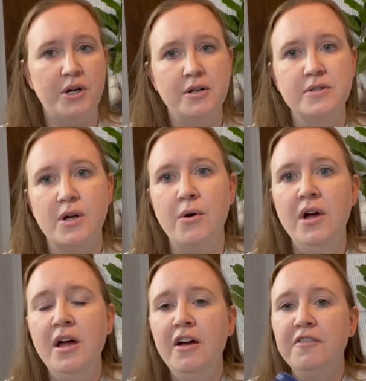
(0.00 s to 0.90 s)
So
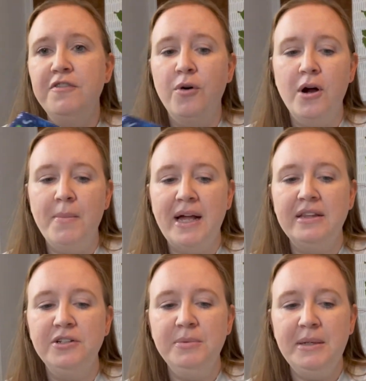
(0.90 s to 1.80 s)
for my
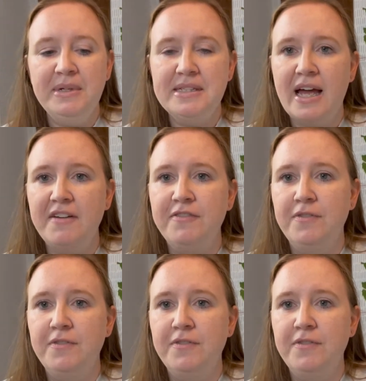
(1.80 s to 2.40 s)
little babies, I